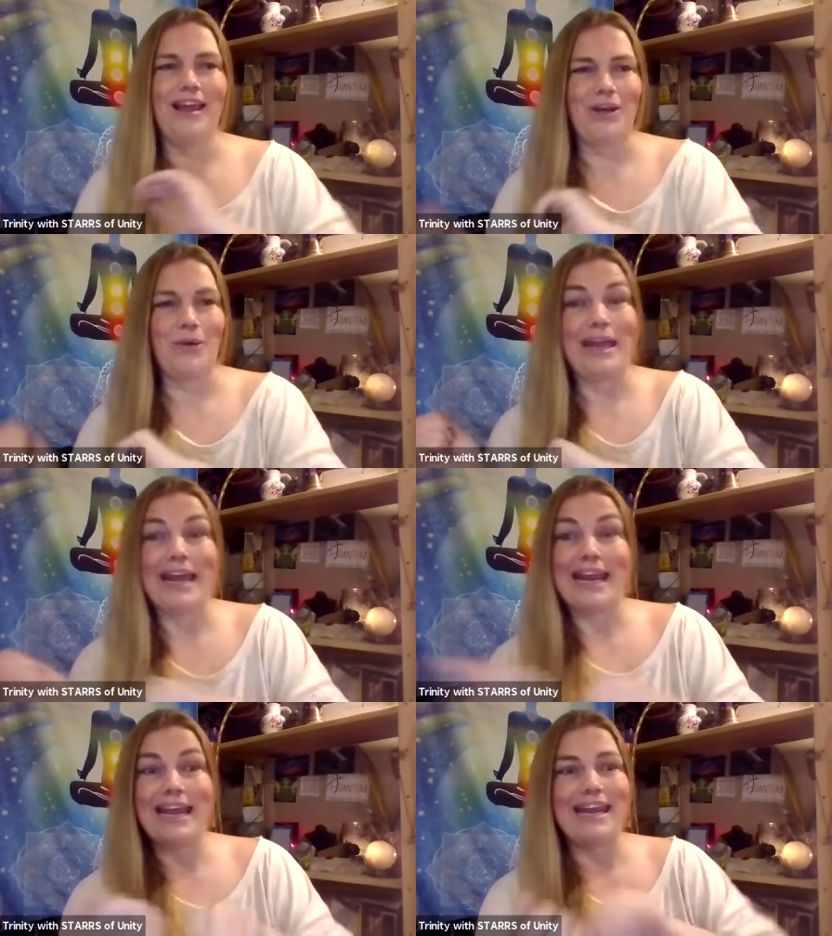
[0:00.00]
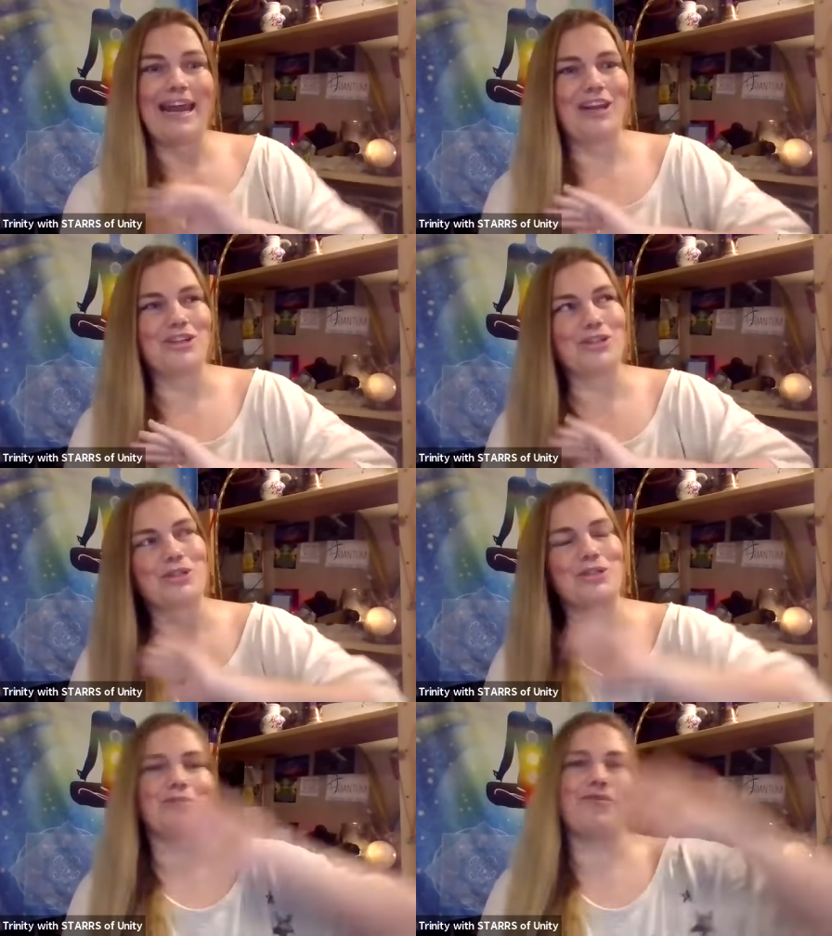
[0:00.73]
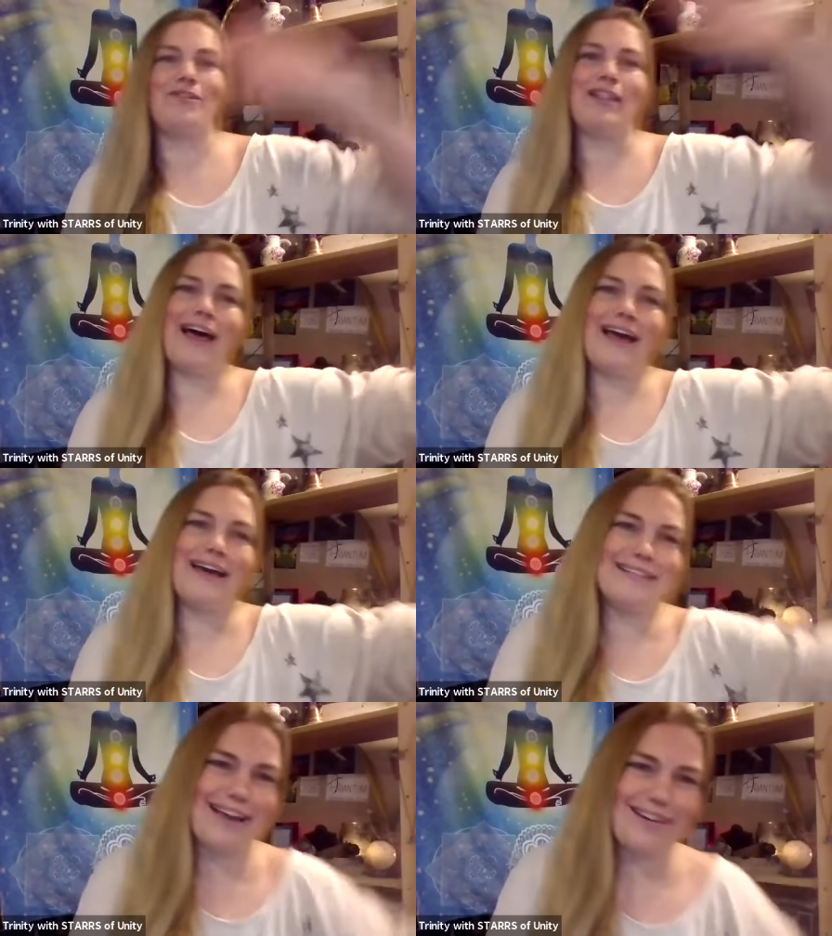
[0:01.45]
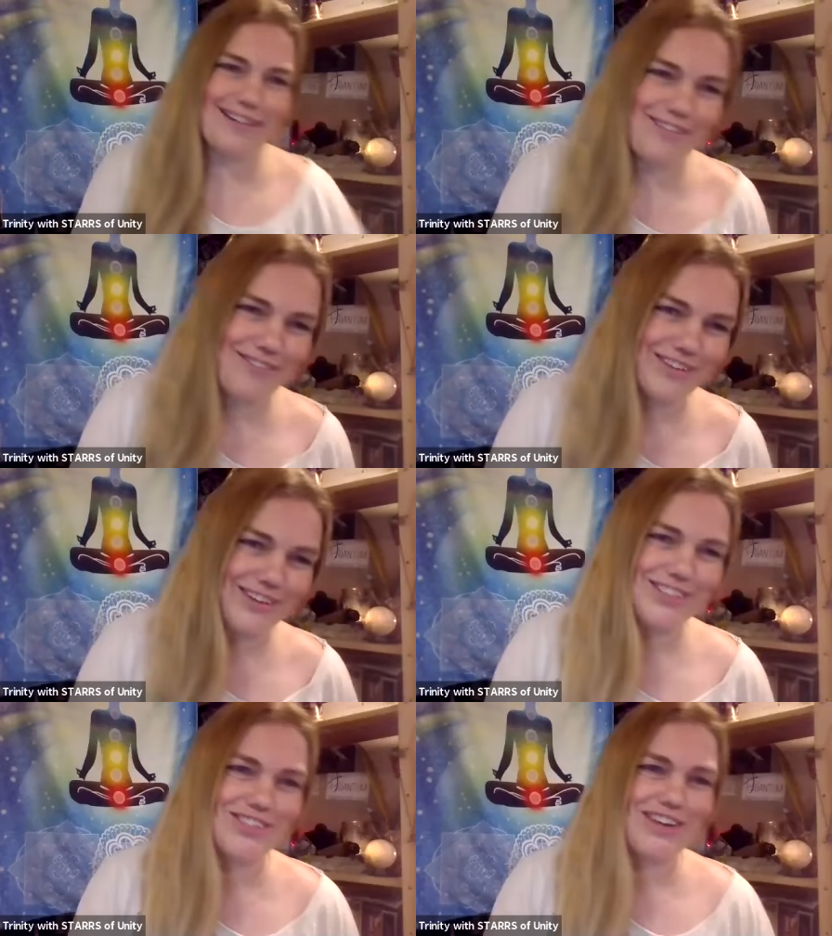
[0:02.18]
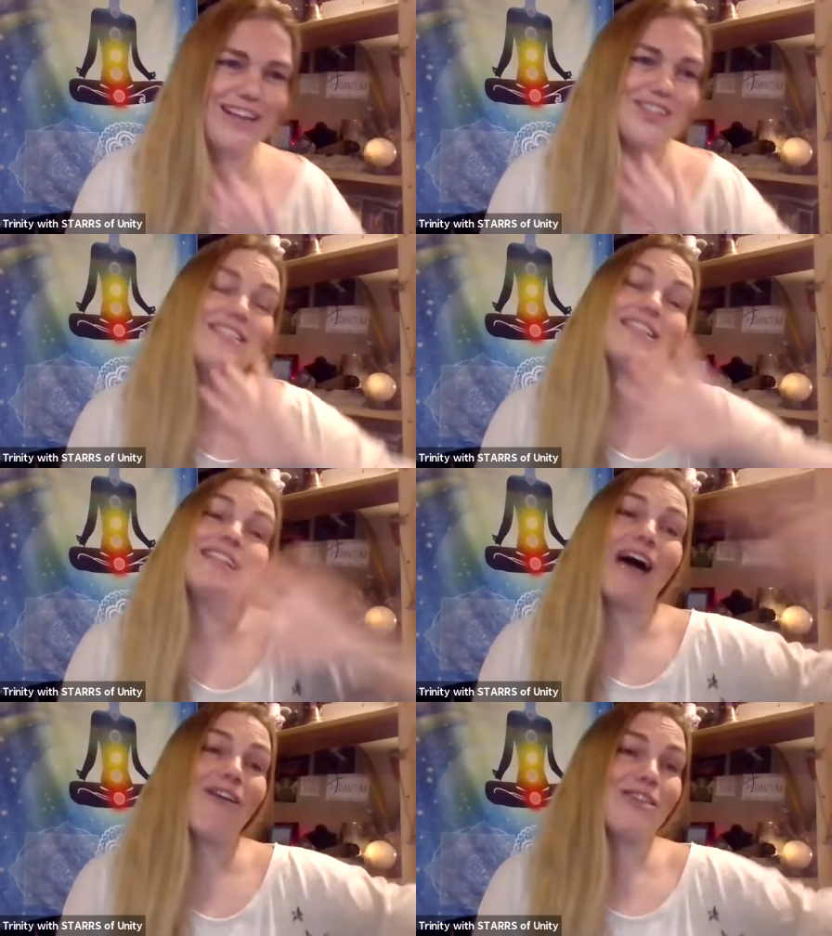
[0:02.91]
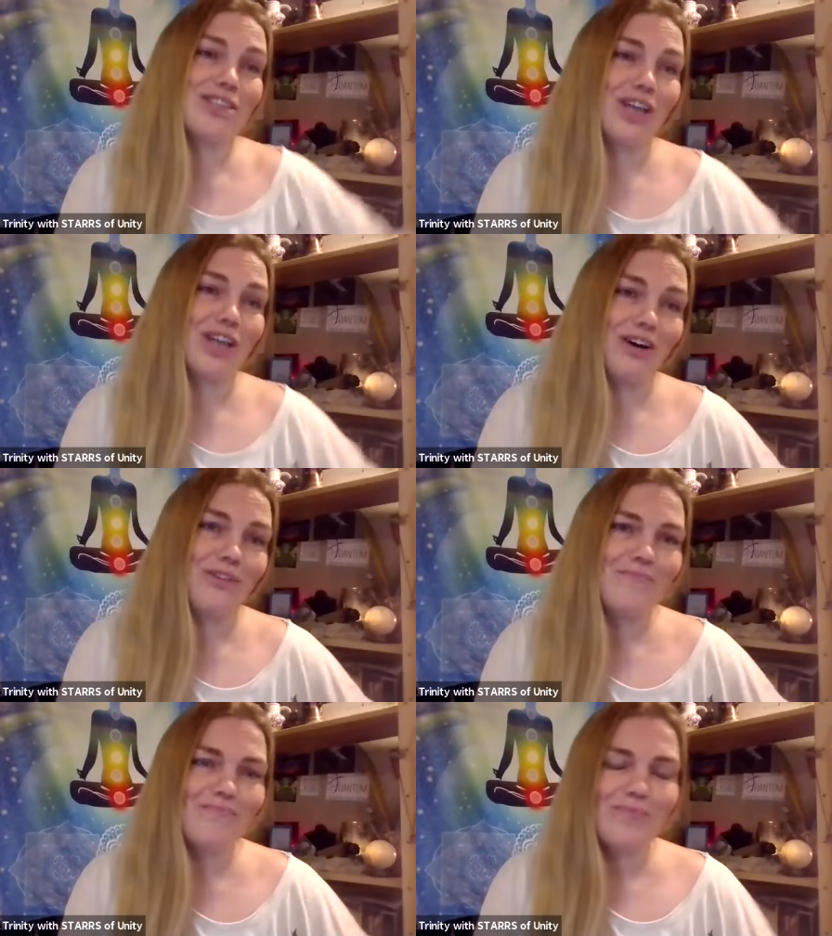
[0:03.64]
you hit it and it just flies out of the field, right? Just allow it to go.